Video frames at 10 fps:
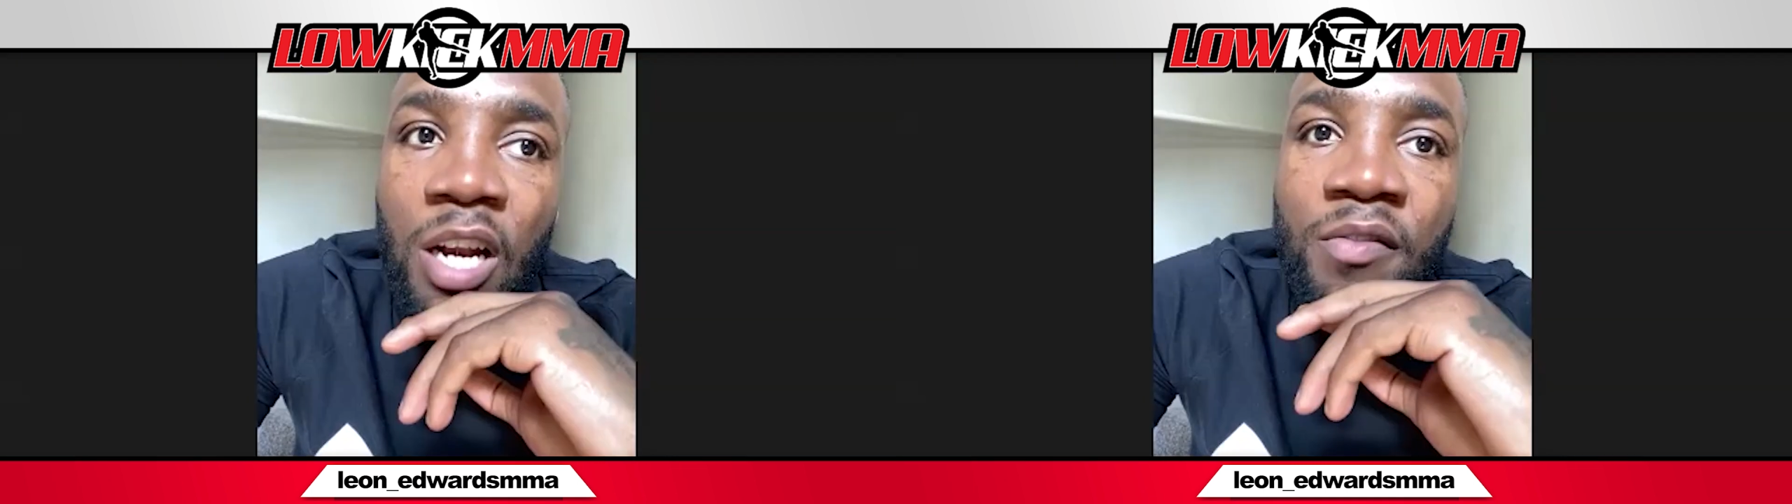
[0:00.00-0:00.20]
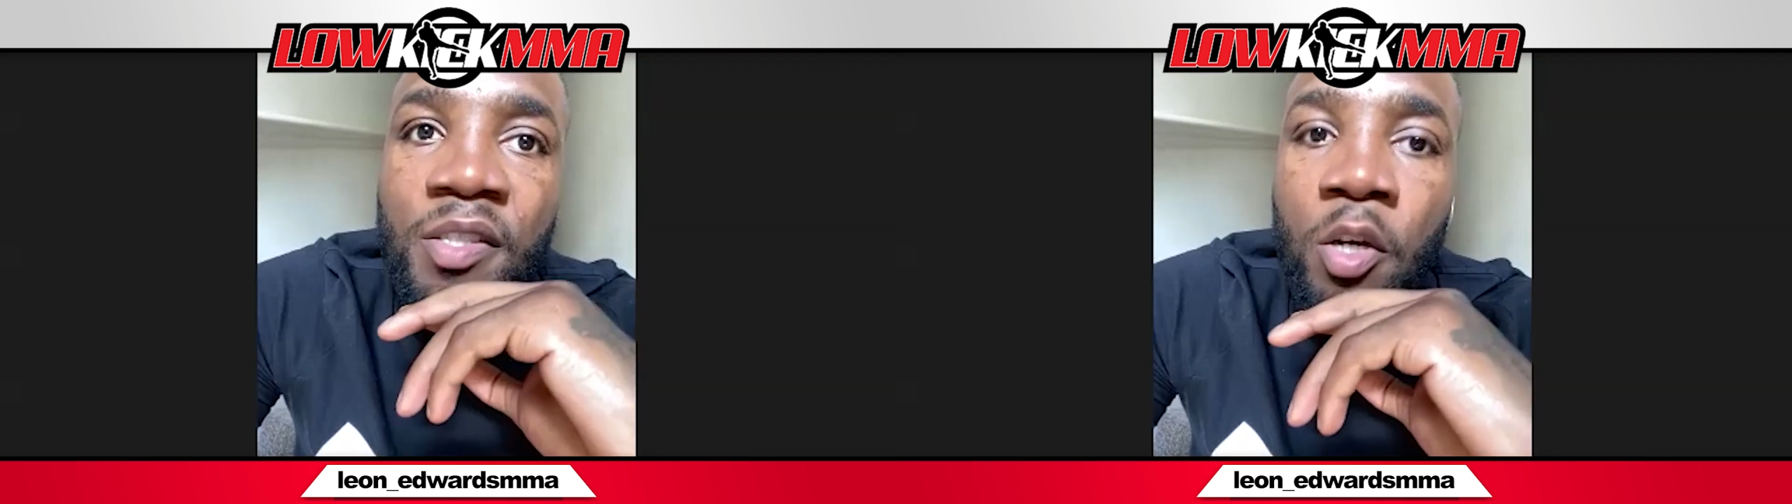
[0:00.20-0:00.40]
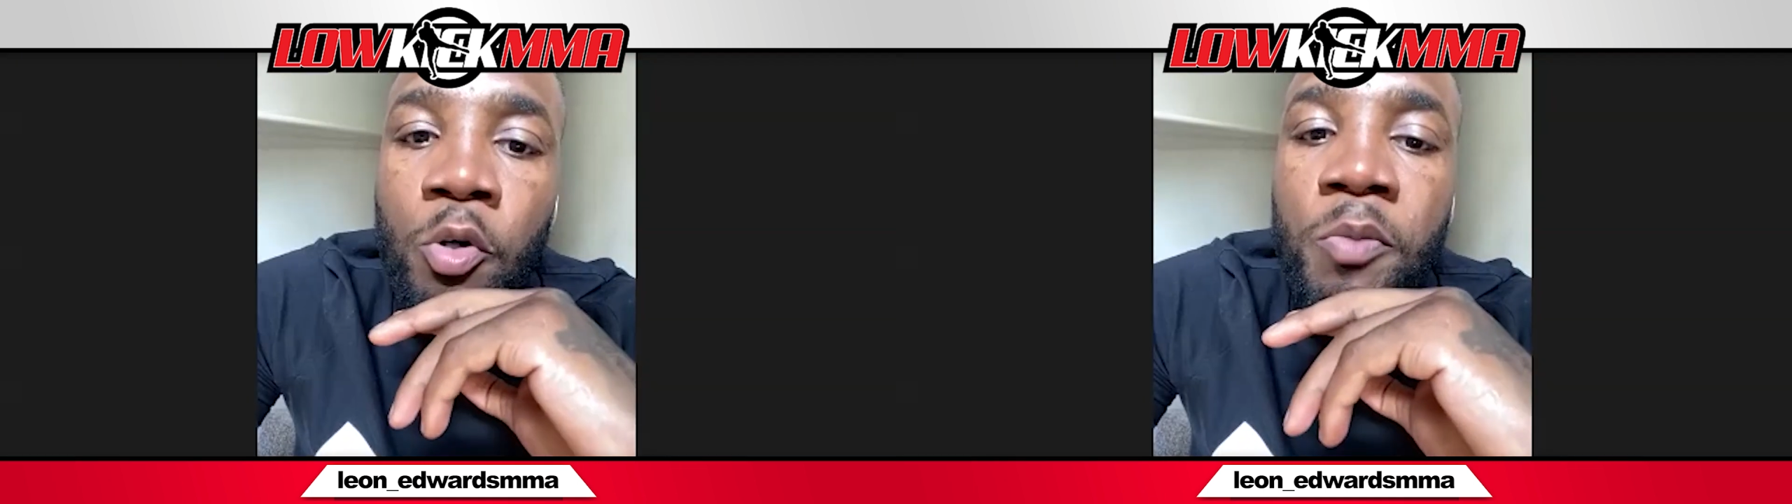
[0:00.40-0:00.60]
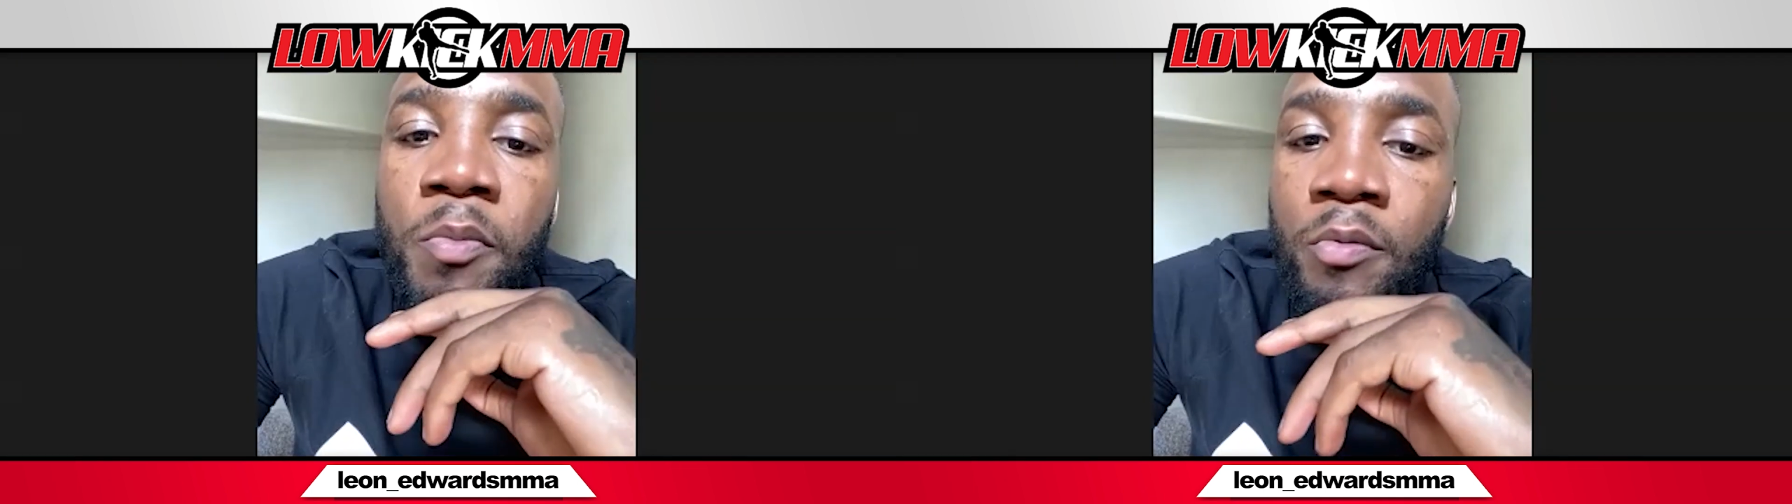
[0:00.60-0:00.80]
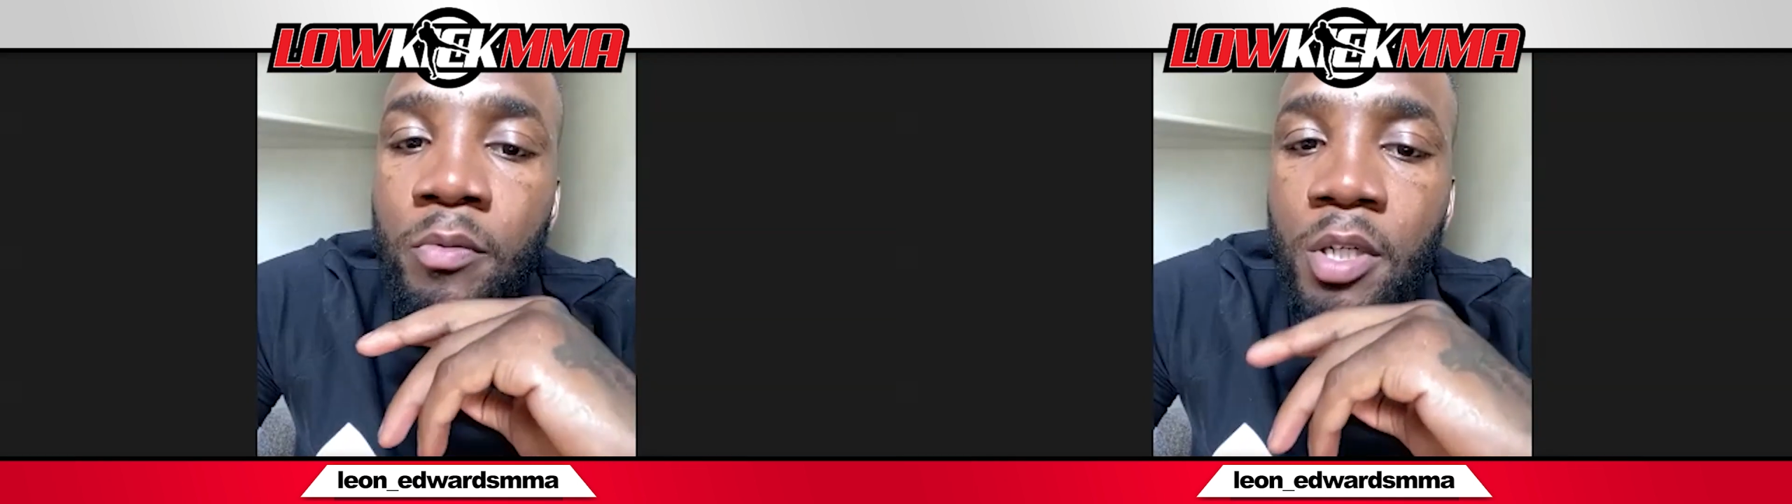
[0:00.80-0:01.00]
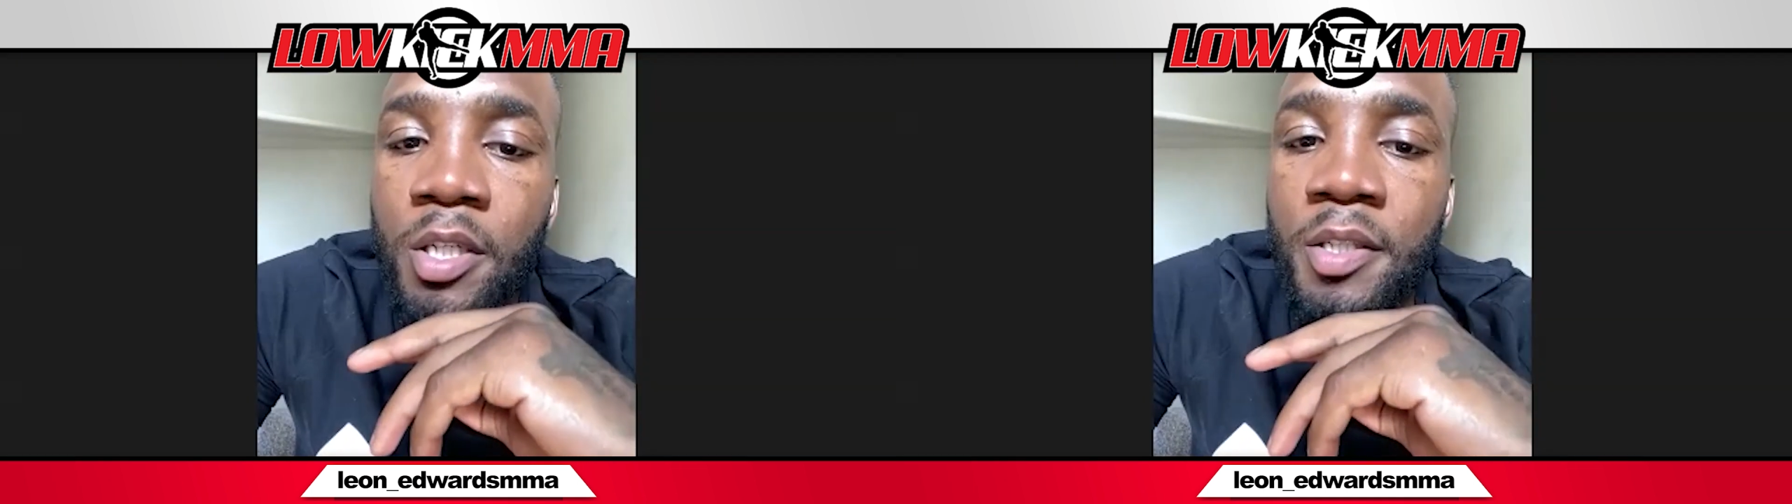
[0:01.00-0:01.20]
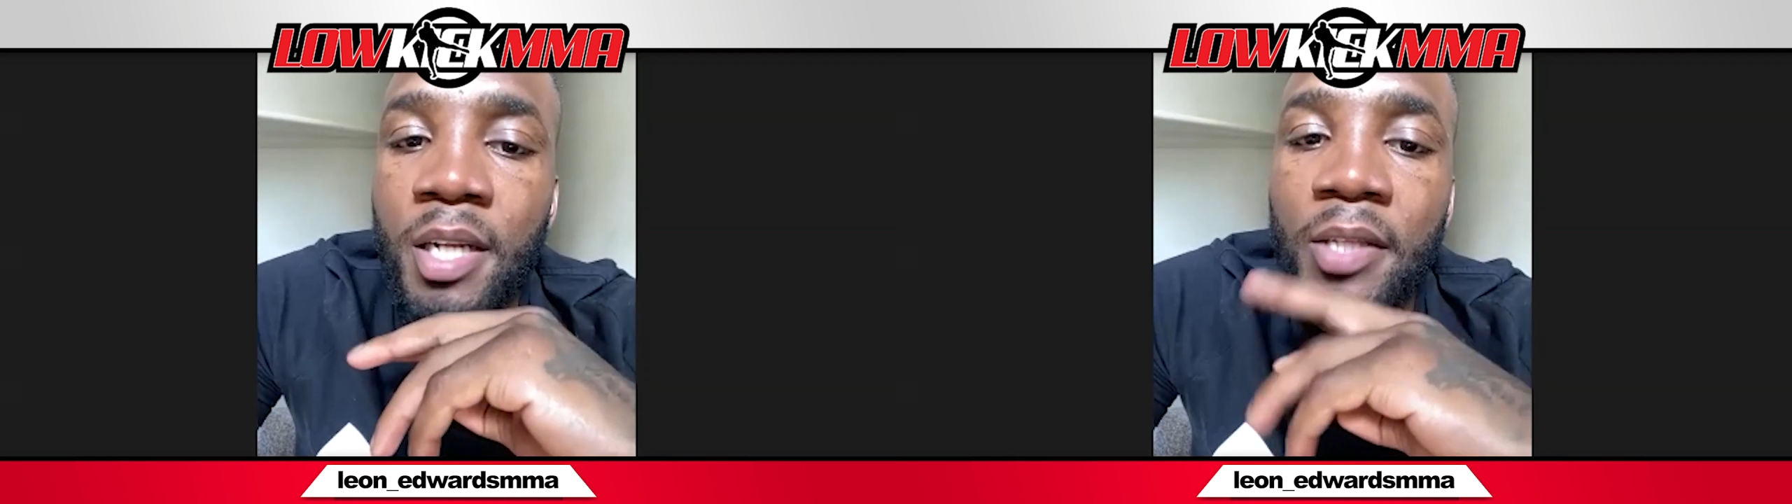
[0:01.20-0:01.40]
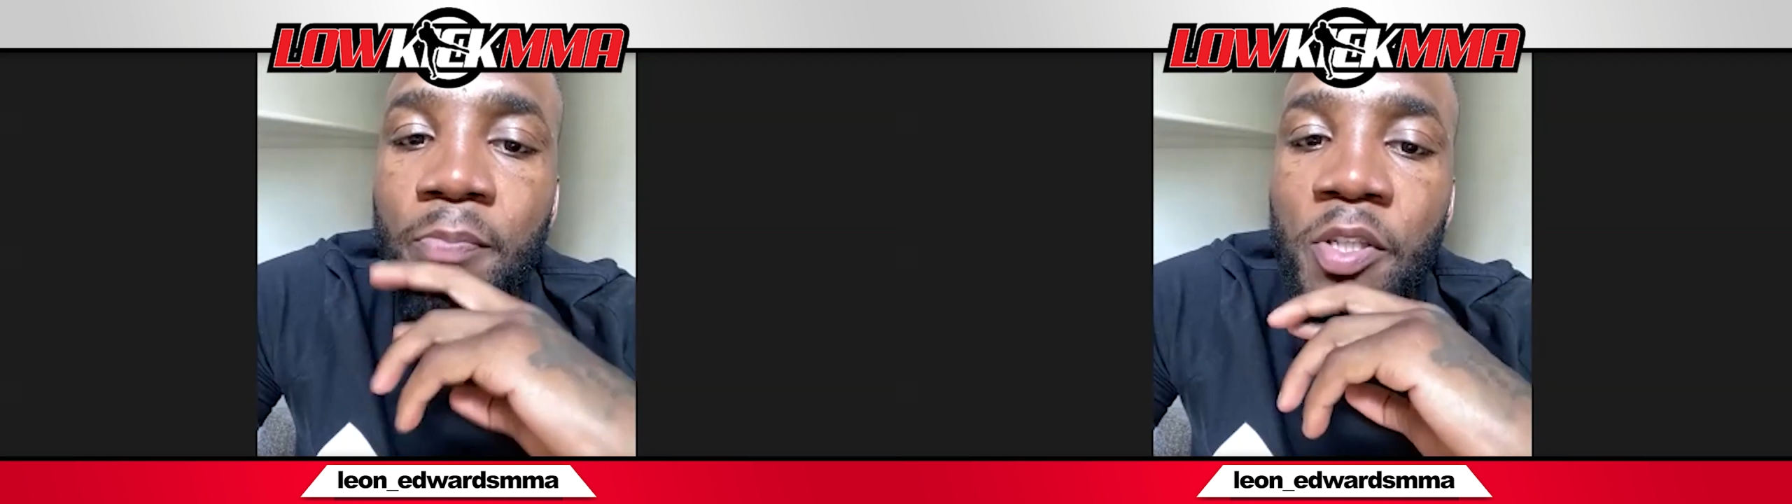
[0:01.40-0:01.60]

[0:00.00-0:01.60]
have to say Usman because he's the last